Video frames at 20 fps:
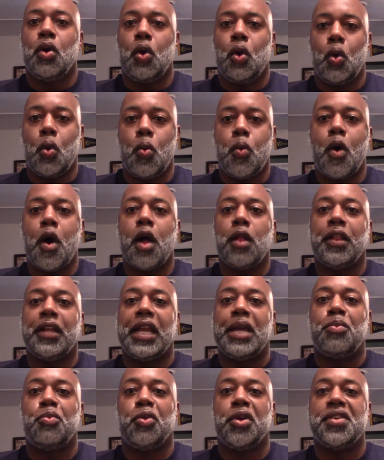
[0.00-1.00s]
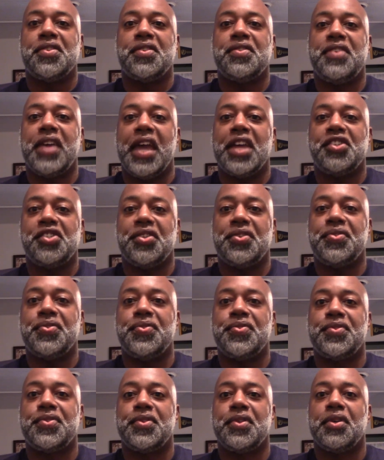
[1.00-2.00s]
quality
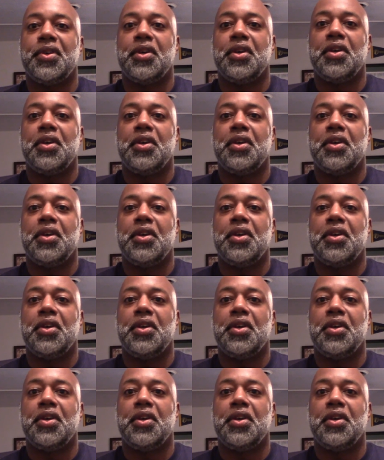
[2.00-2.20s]
presentations